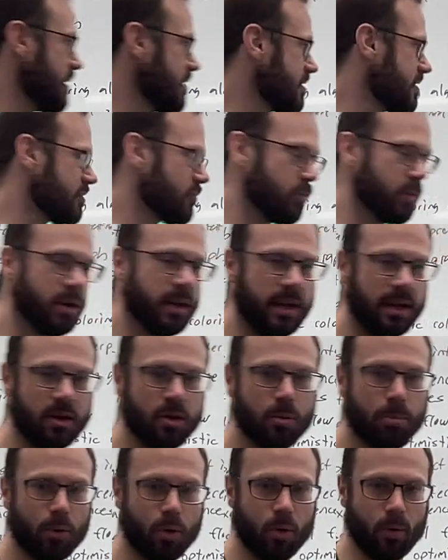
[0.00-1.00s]
this is really a
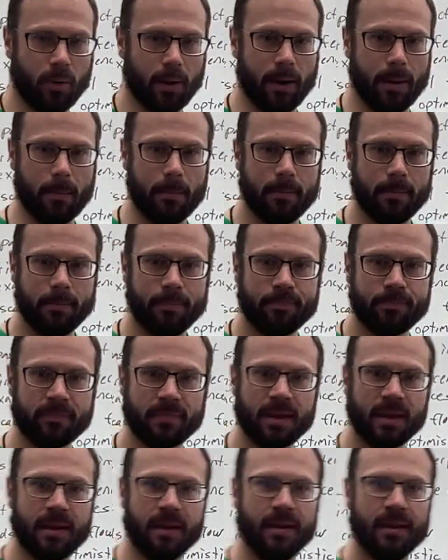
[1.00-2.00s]
new program.
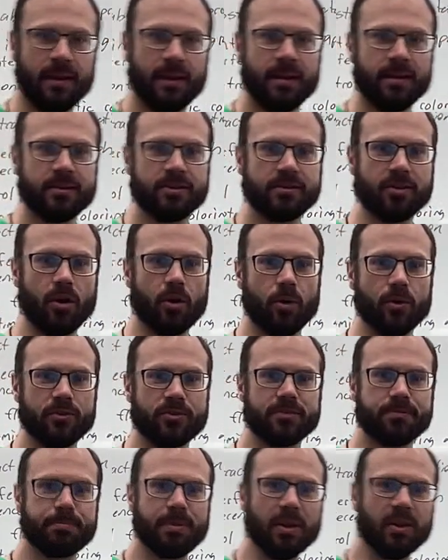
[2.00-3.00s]
So
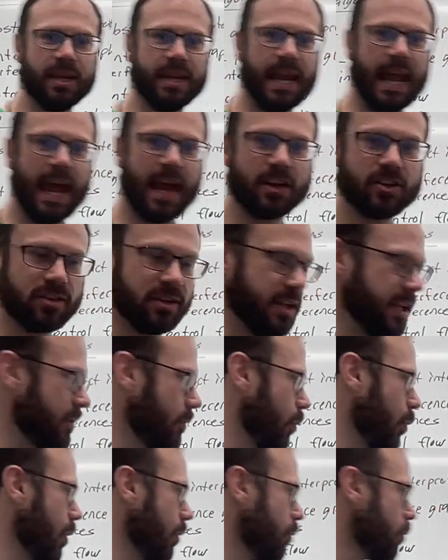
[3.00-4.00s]
spilling actually
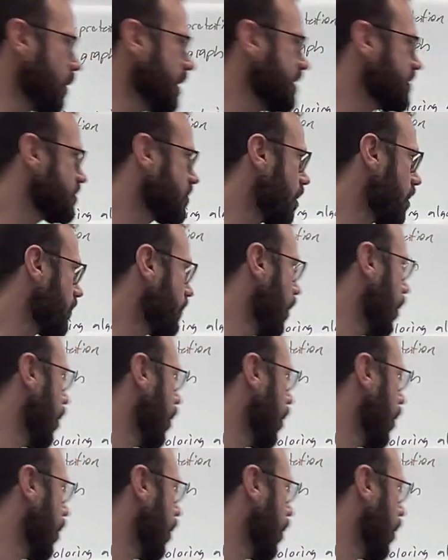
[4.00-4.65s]
will restart